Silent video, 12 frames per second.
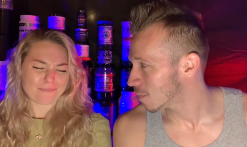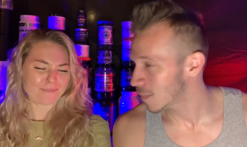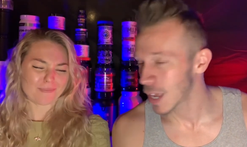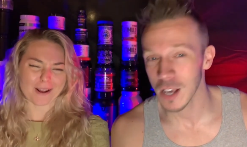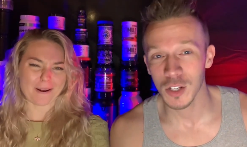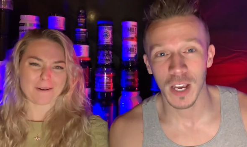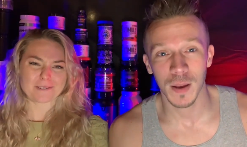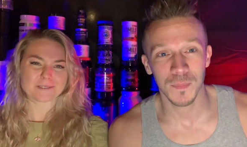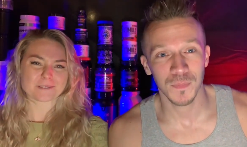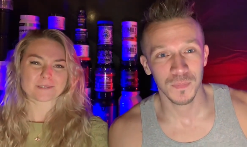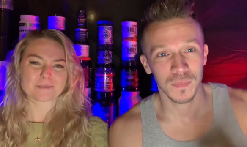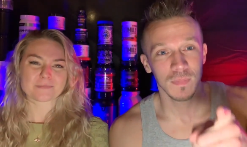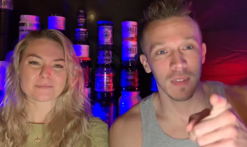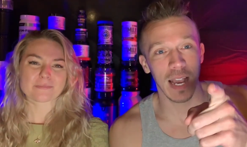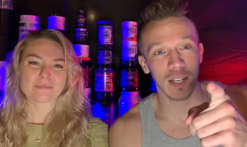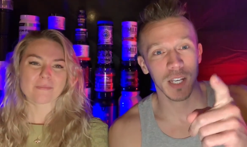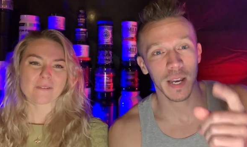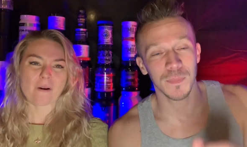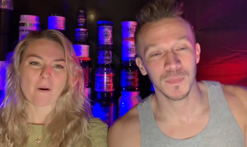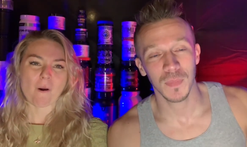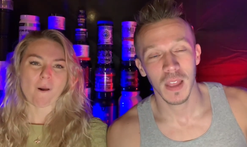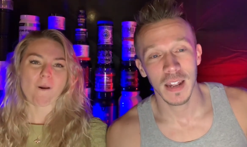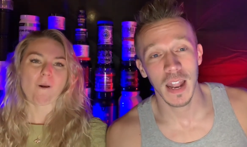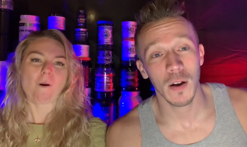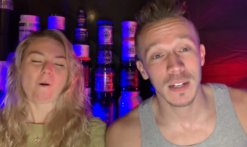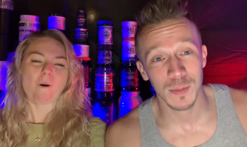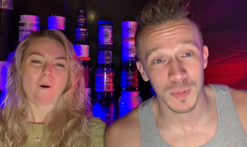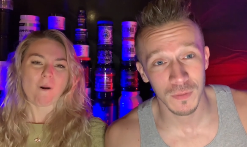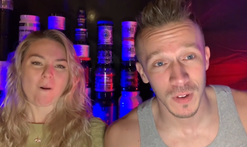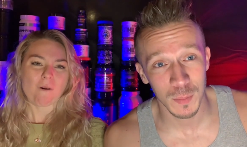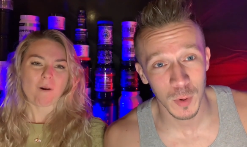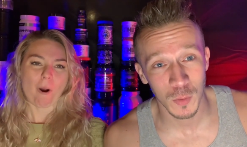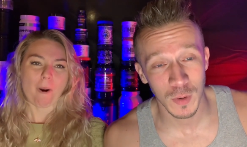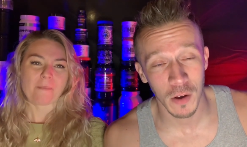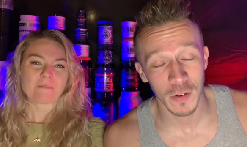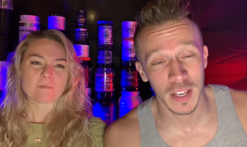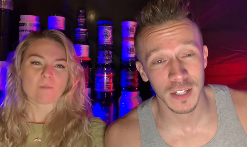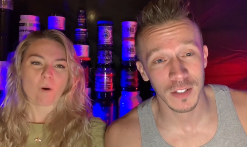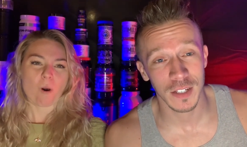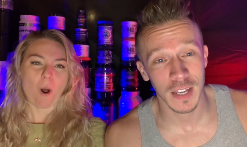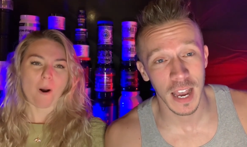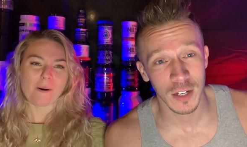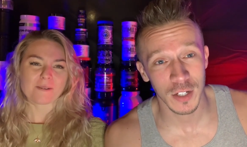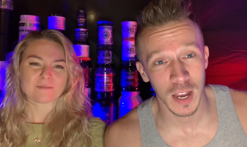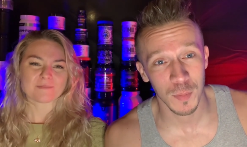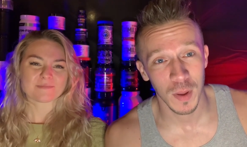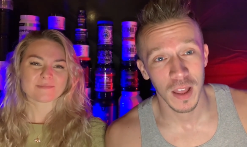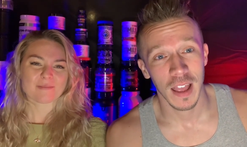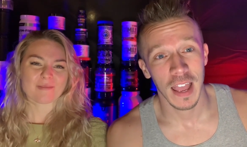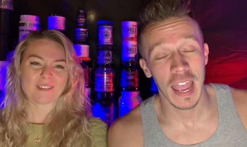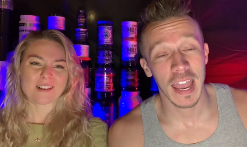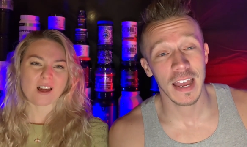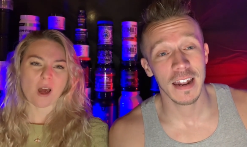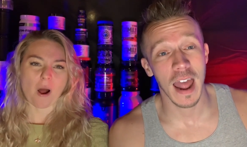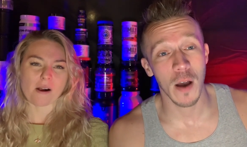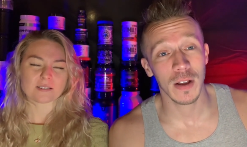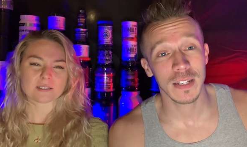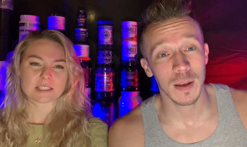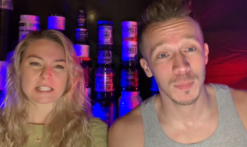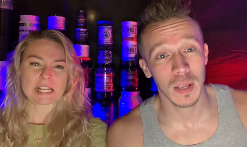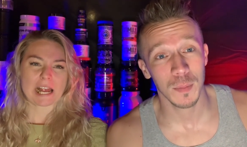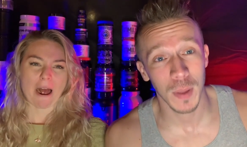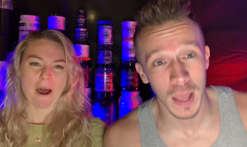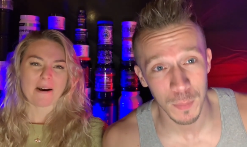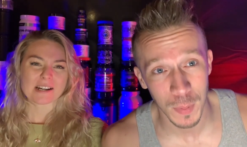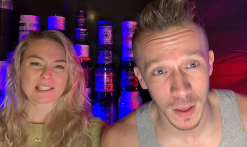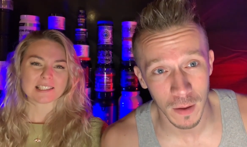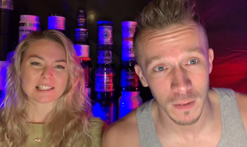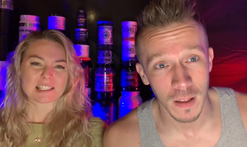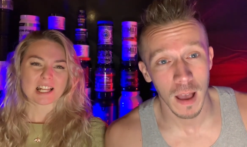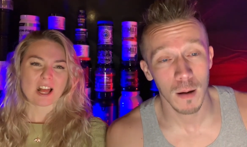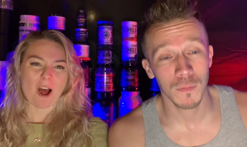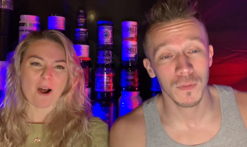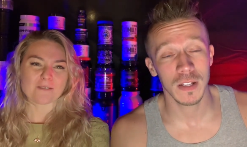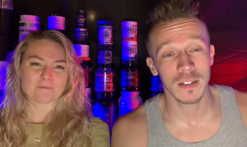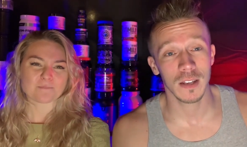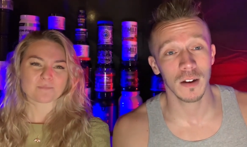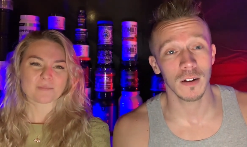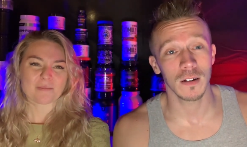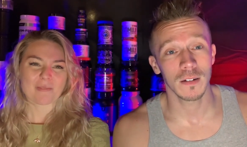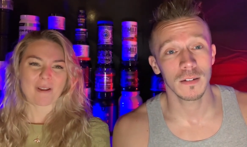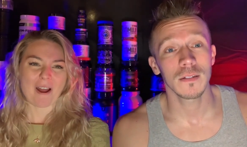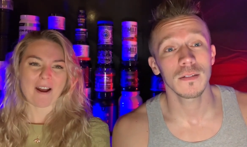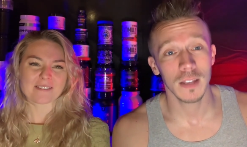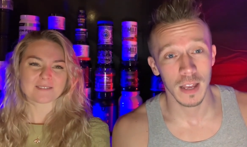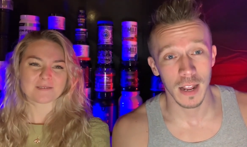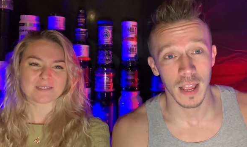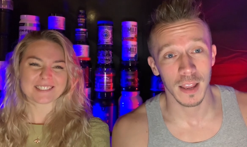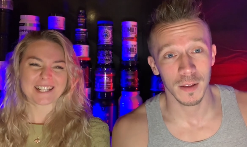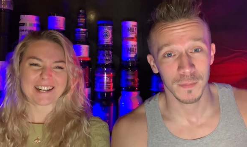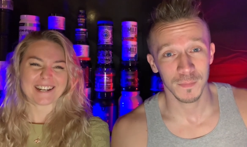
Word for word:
Speaker 1: Cash App. Cash App. Now accepting Venmo. Now accepting Cash App. And now accepting PayPal. Help feed Sara today.